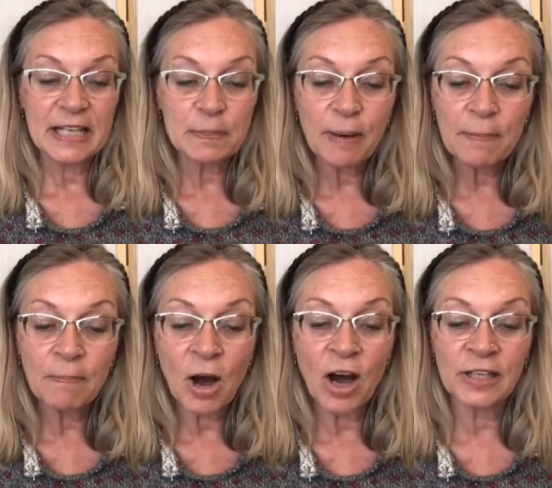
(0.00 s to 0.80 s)
is by
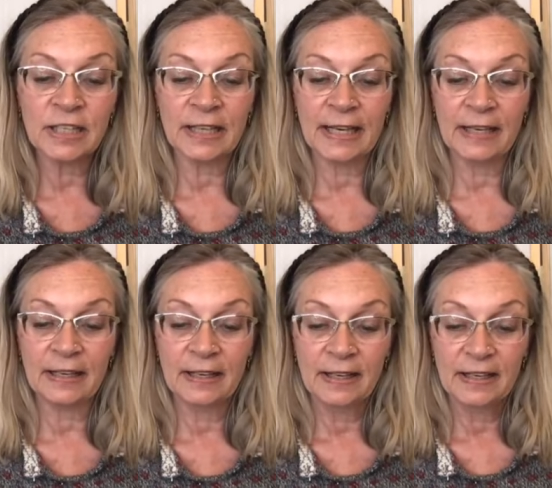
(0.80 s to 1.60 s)

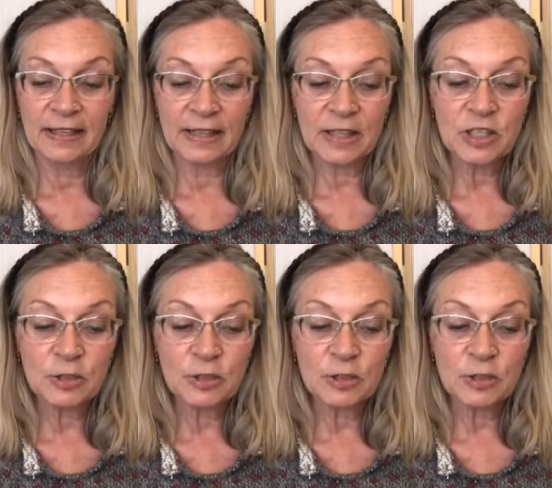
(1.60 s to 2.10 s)
modeling that the